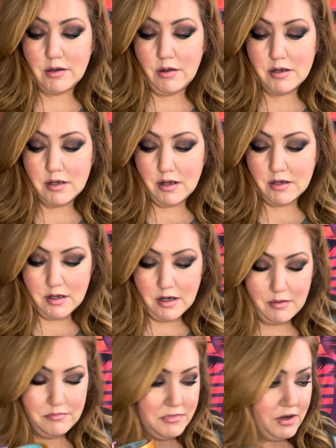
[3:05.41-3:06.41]

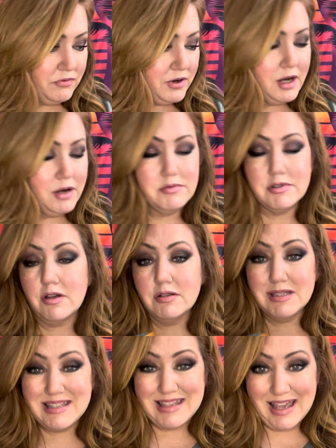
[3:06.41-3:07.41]
never forget, it was on
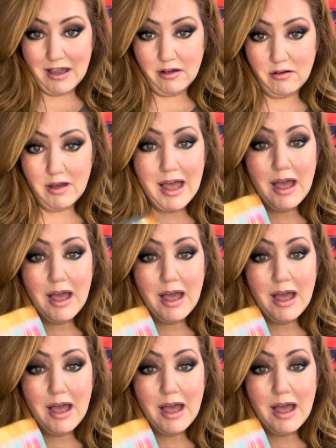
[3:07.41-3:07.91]
sale